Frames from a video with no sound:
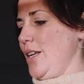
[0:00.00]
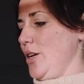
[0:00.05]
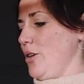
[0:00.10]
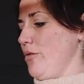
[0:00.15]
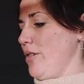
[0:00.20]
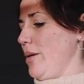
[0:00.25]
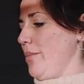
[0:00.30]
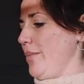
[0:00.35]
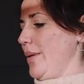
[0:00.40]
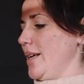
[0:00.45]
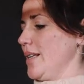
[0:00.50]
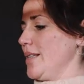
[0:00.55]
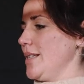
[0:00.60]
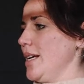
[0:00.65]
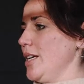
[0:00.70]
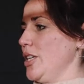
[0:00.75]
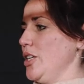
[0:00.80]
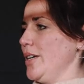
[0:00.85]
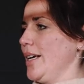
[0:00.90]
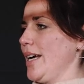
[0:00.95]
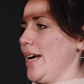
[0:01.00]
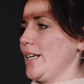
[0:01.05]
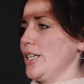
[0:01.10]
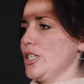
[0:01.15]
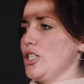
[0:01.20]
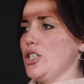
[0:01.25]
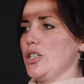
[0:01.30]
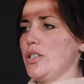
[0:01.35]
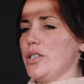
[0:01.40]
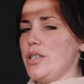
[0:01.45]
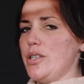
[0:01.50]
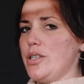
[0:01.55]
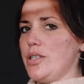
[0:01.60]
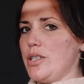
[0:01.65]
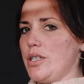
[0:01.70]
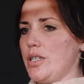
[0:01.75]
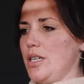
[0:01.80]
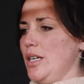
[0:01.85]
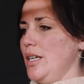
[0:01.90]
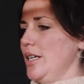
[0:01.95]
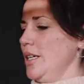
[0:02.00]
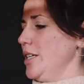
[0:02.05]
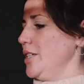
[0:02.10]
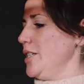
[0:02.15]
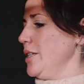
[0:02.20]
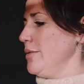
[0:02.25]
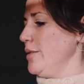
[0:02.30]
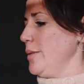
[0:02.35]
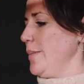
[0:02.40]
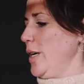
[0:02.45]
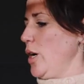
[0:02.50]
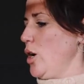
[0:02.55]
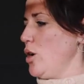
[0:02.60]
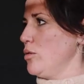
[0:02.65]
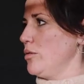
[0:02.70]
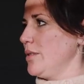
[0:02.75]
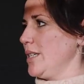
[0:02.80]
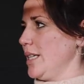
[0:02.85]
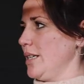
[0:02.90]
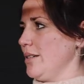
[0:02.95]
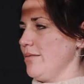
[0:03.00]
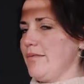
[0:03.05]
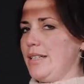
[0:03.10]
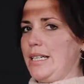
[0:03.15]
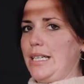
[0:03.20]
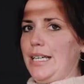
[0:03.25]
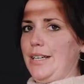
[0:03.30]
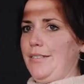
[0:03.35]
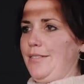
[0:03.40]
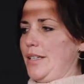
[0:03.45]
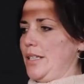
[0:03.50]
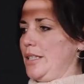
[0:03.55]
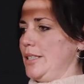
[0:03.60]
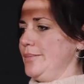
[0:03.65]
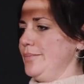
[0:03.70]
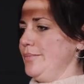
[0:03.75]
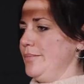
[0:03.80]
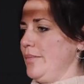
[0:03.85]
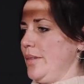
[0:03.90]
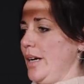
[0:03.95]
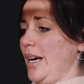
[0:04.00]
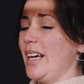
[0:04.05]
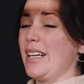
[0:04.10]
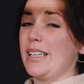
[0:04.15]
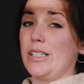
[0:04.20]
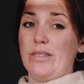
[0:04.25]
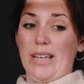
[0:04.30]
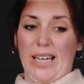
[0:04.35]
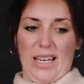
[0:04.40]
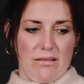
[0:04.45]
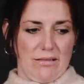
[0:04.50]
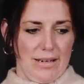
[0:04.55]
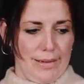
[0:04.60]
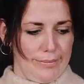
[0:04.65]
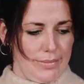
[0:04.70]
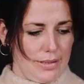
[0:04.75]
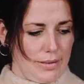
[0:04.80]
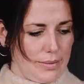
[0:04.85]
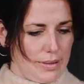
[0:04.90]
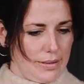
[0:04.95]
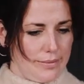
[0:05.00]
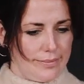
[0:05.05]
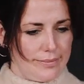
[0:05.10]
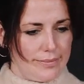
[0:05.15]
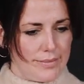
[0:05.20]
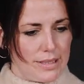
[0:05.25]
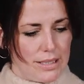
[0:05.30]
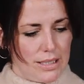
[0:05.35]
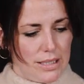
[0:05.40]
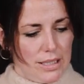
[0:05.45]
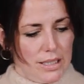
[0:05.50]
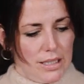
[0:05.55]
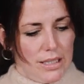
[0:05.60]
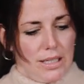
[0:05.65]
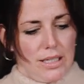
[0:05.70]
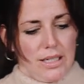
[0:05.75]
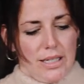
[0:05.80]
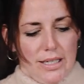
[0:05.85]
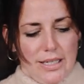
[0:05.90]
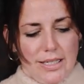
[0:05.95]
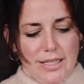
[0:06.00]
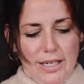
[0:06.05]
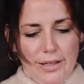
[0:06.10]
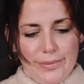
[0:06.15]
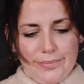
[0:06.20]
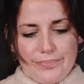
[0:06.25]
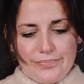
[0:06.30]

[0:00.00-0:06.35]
your grip because then you can adjust. You don't want to be holding it really firm and you'll get cramp as well. So